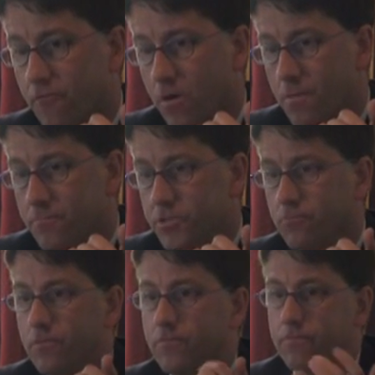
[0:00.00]
from
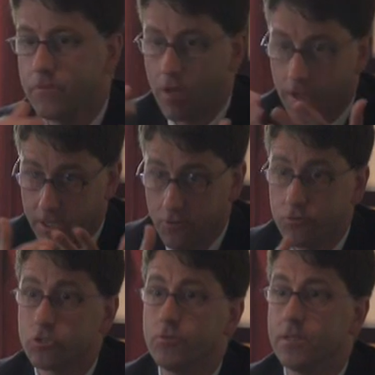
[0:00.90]
sort of
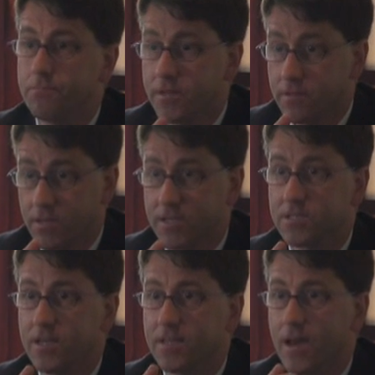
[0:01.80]
acute treatment,
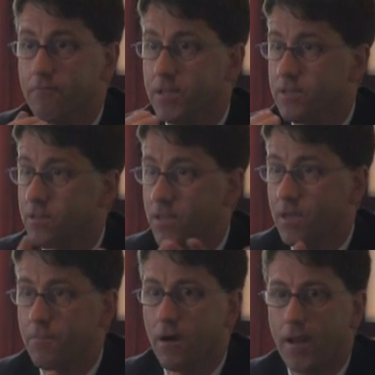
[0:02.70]
things like that. We need to
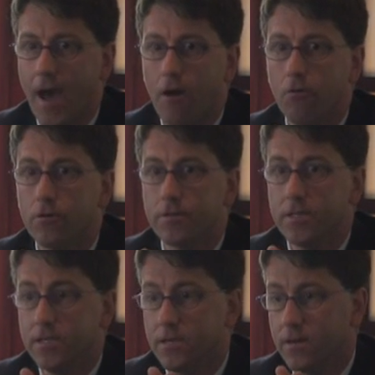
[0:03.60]
think about how are
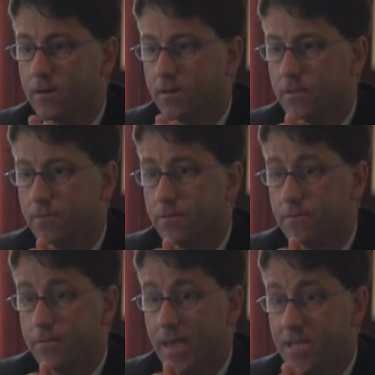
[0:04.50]
the
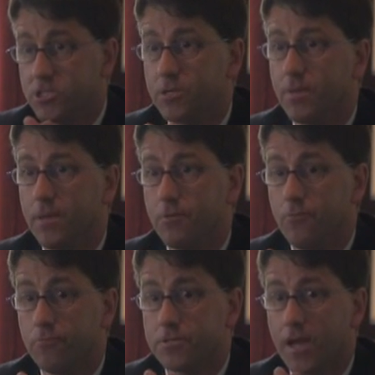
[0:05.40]
aging baby
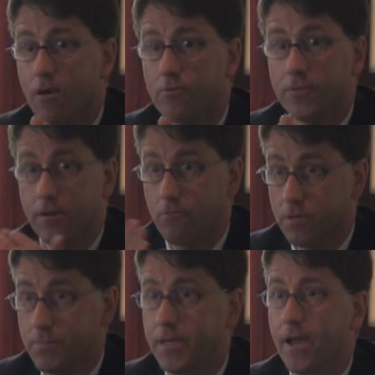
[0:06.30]
boomers, how are they
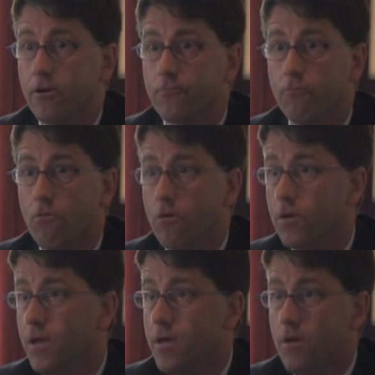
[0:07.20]
going to be cared
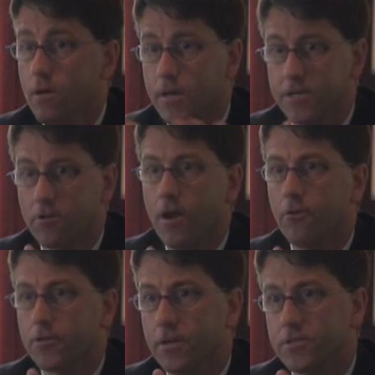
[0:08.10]
for? Is our
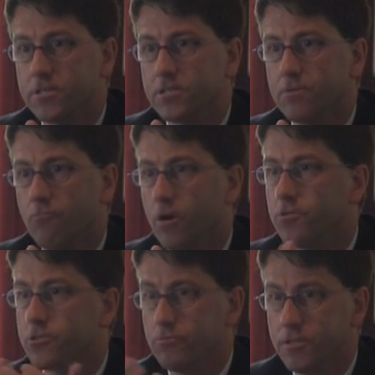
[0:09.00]
healthcare system
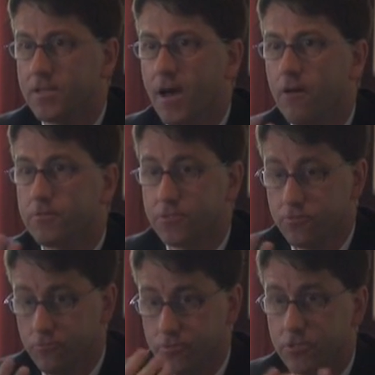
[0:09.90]
well suited now
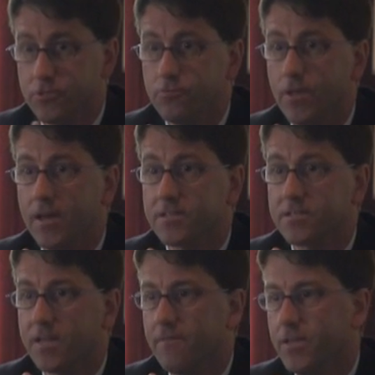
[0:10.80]
to do that?
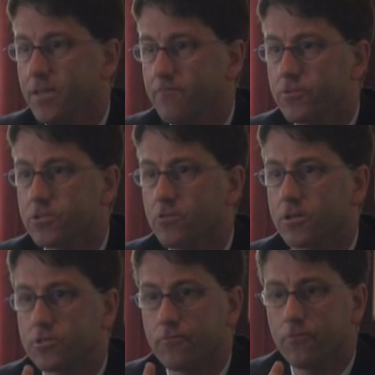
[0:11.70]
Does it have the
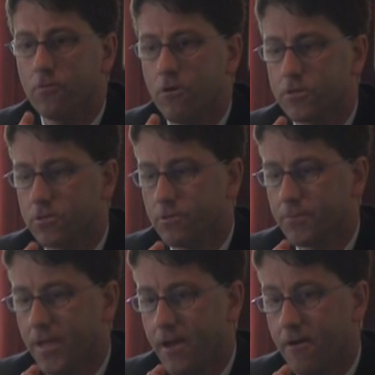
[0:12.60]
infrastructure for
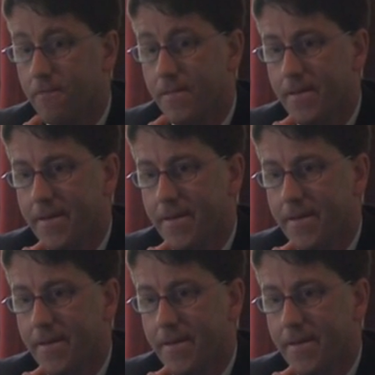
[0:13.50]
long-term care?